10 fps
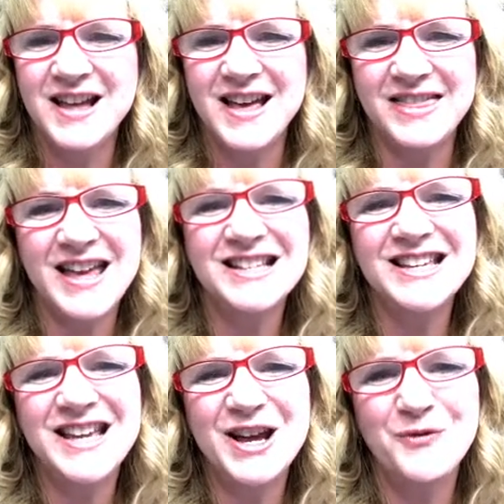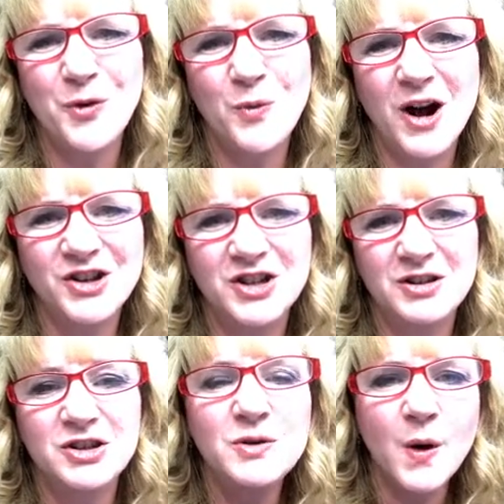Thanks again for watching.
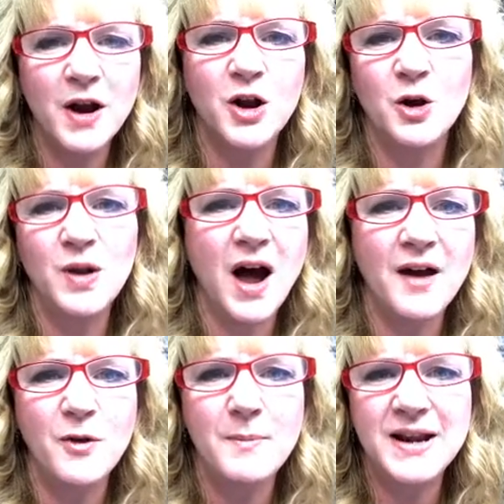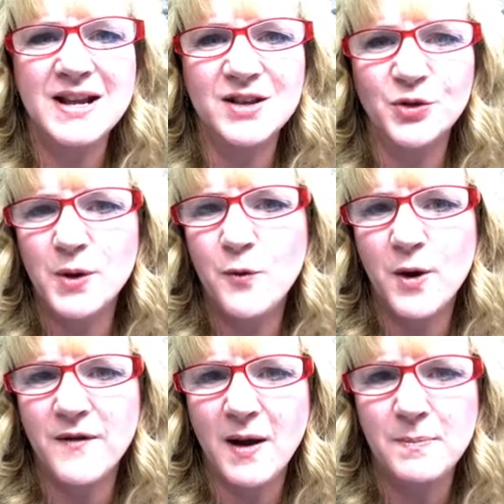Do not go live on Mondays at
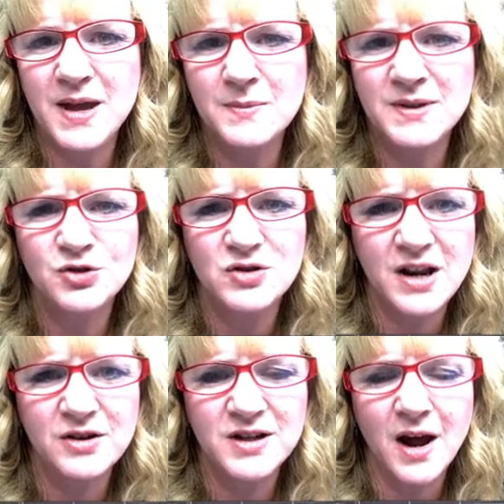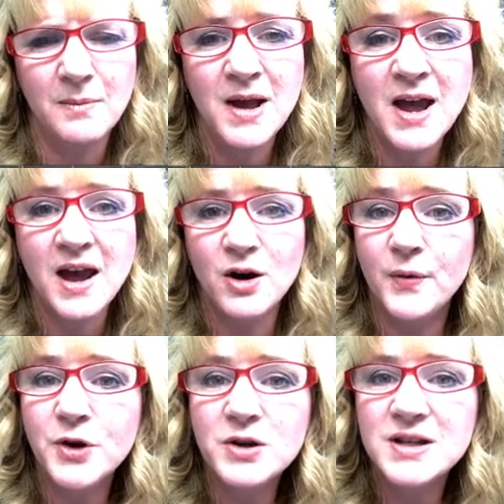3:45 p.m. Central Standard Time, and on
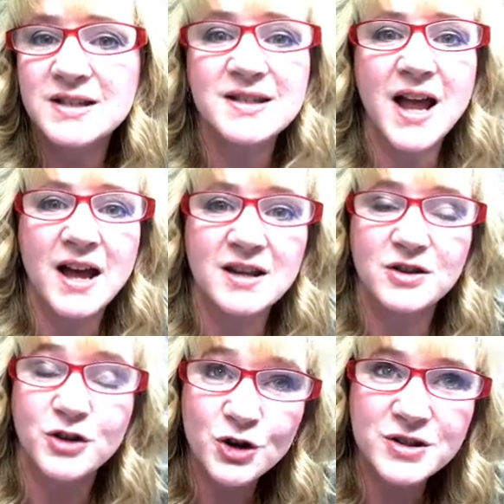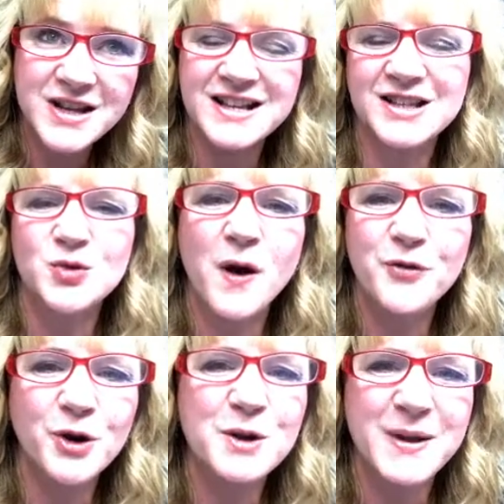Thursdays at Thursdays at
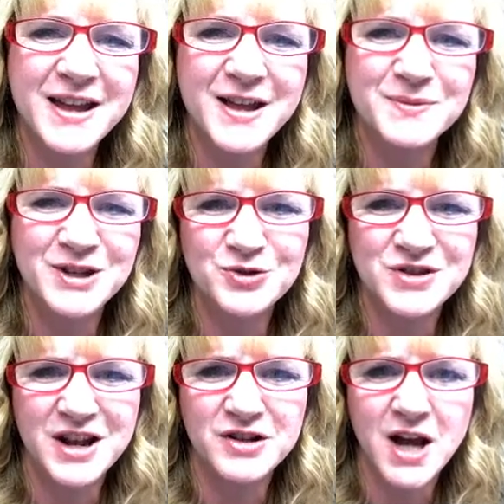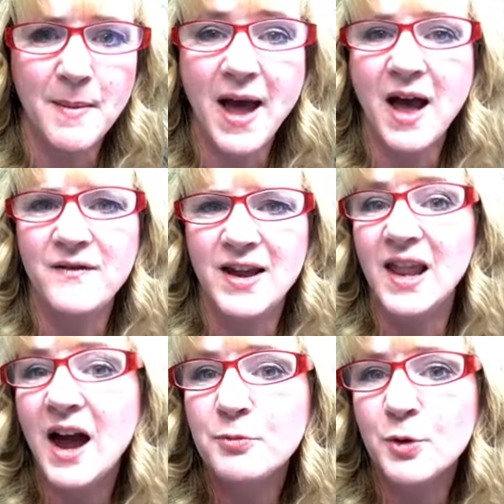12:30 p.m. Central Standard Time. I have a
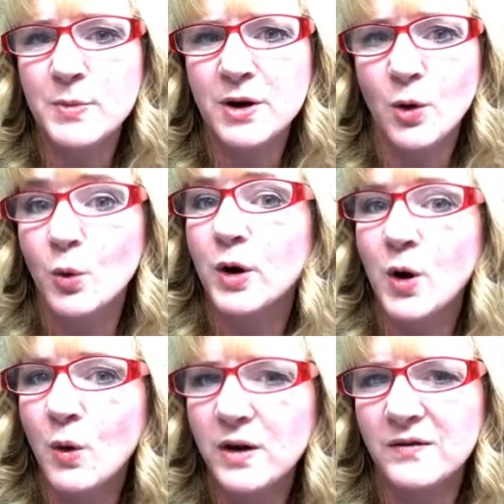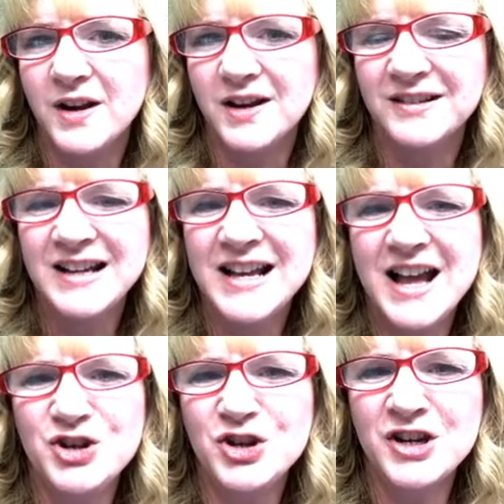live premiere or recorded video,
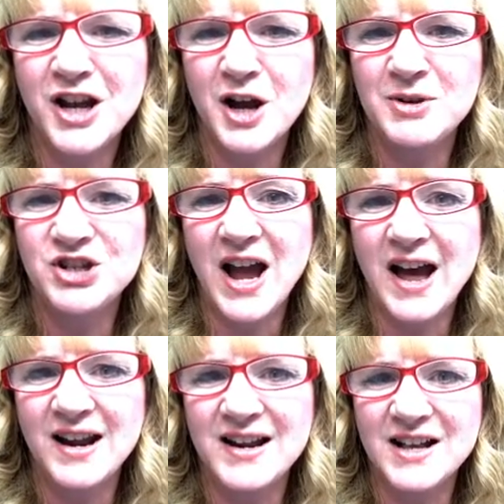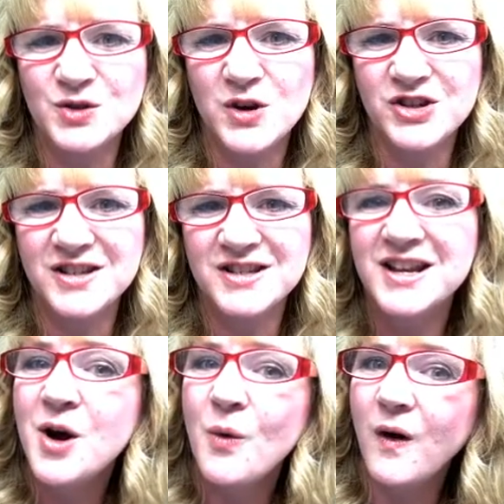and you can come and chat and ask questions
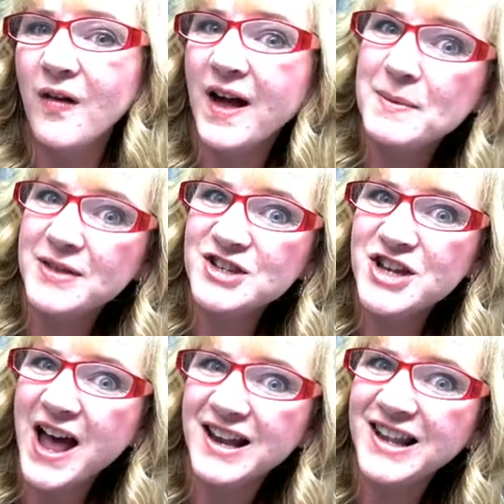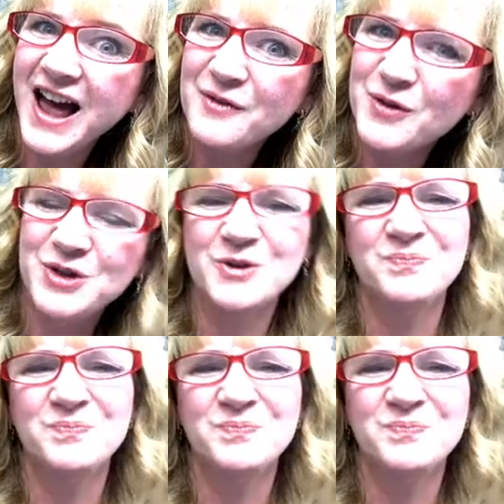while I'm in the chat live with you.